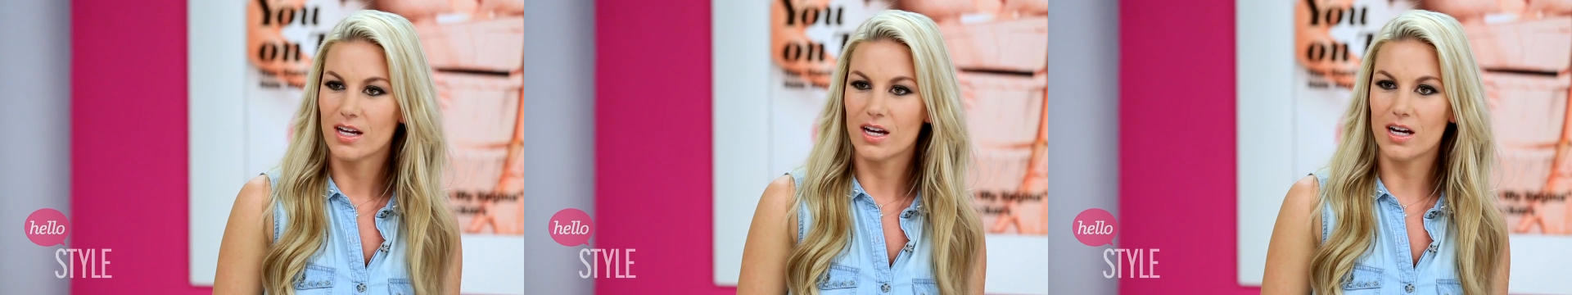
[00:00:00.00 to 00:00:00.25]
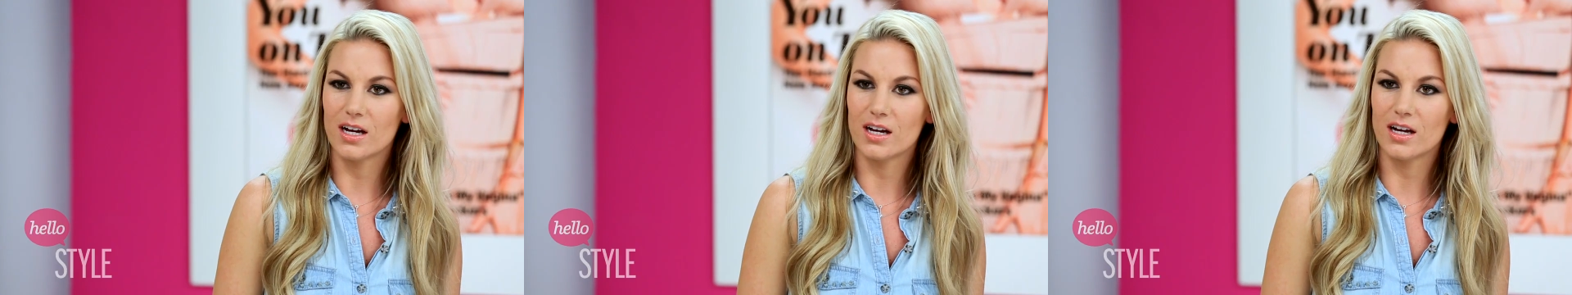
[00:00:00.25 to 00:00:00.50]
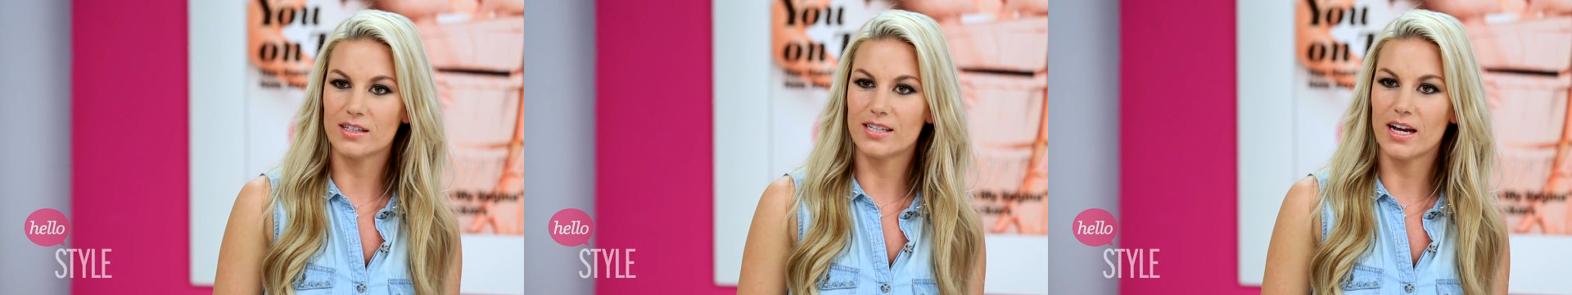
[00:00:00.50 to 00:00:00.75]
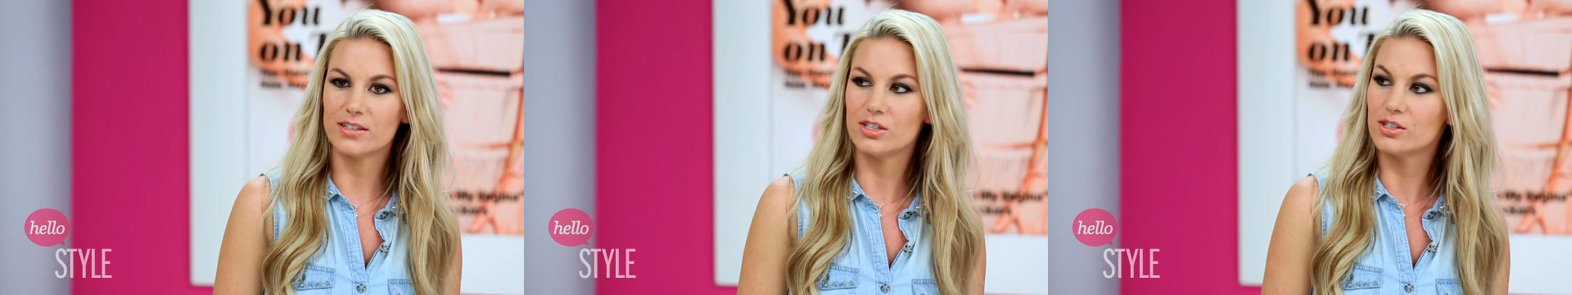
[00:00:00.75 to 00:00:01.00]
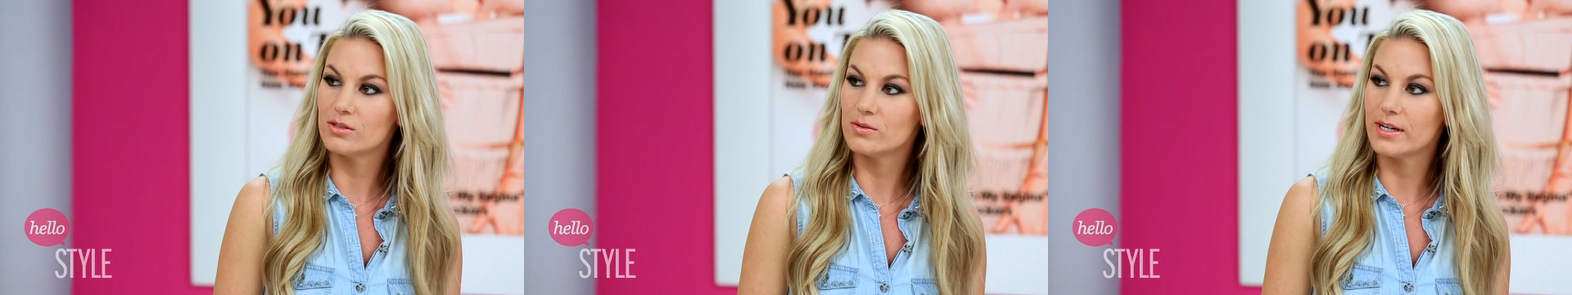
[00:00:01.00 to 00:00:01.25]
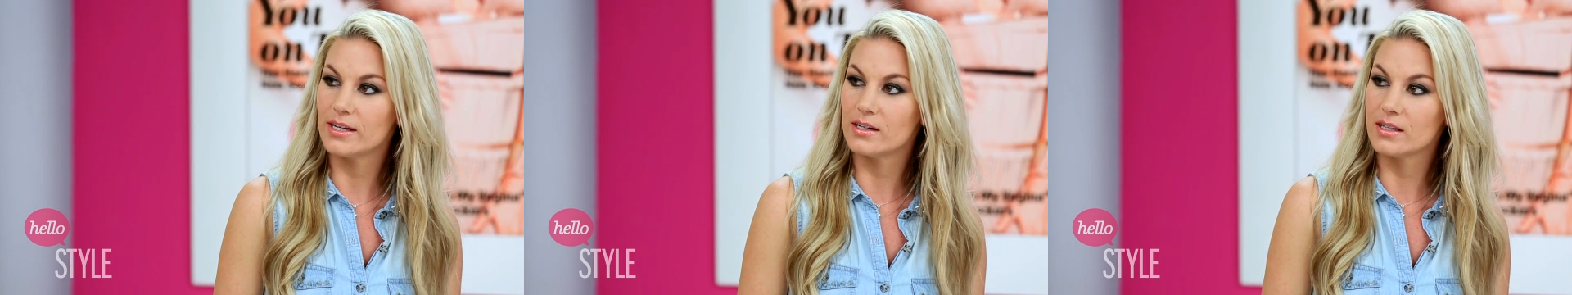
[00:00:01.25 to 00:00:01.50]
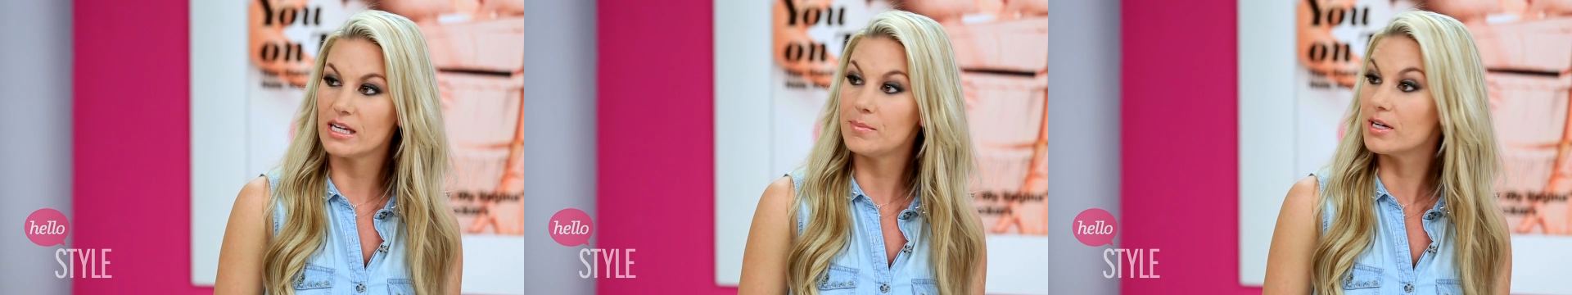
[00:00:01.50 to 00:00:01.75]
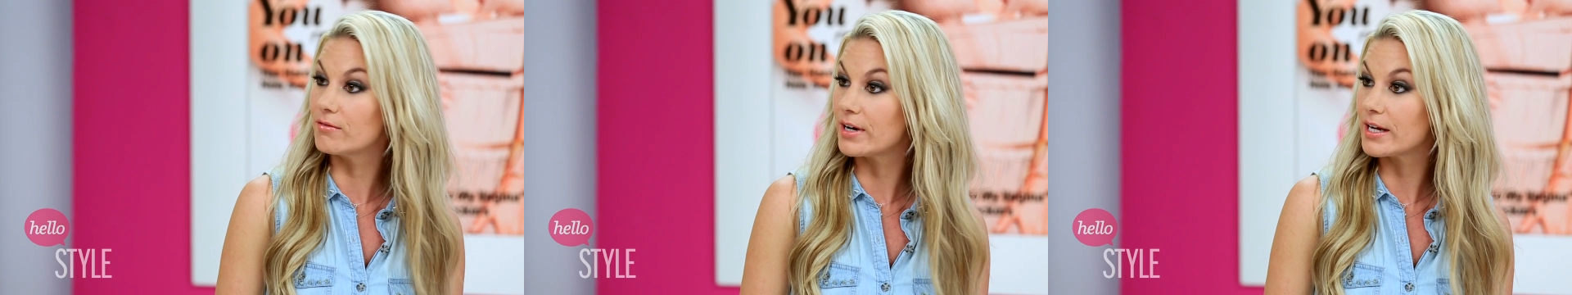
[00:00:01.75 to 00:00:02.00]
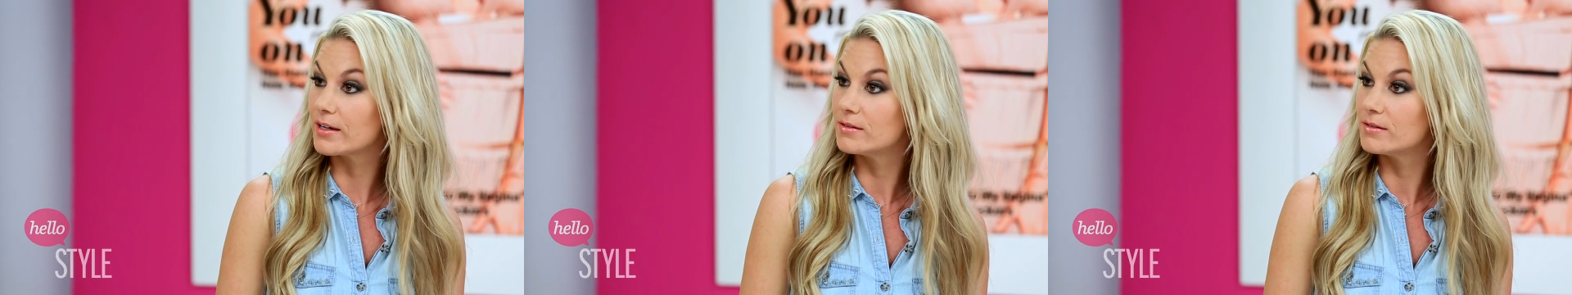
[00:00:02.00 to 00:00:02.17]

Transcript: Uh, a tattoo and a labia ring.